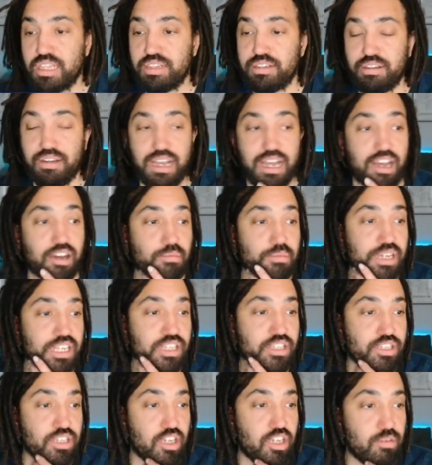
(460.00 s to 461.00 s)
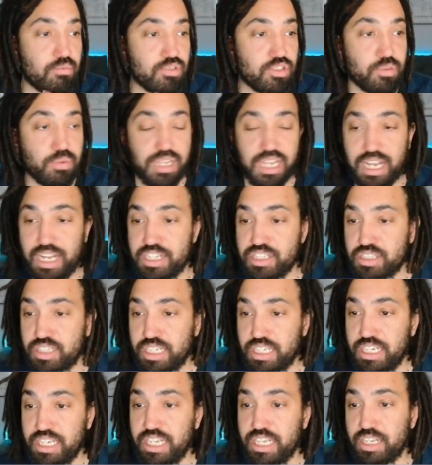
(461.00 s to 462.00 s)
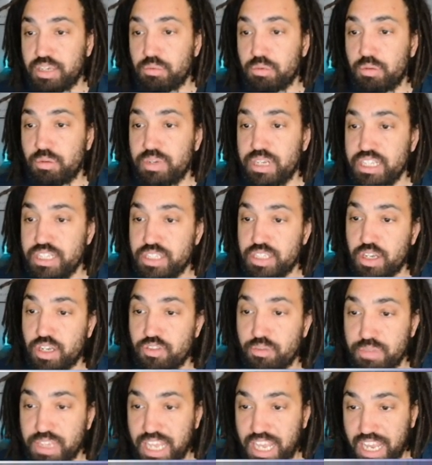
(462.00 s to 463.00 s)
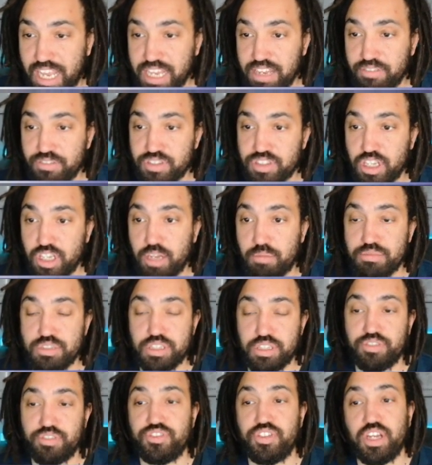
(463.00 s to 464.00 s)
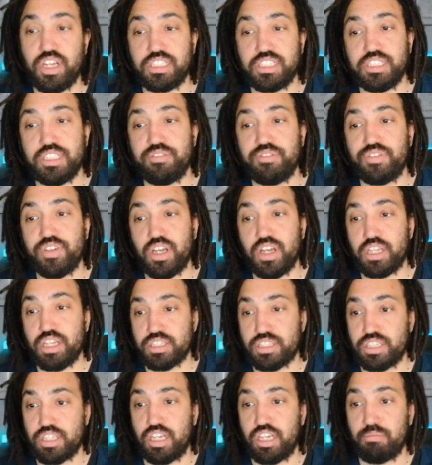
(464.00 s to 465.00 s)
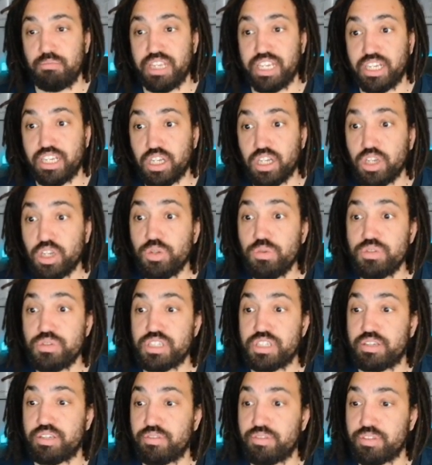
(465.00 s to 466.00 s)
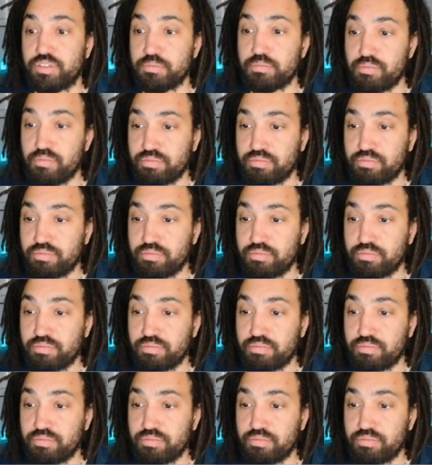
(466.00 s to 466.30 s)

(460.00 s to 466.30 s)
Now, how many terms do we actually need? Well, we need to go from the 8th term to the 31st term inclusive.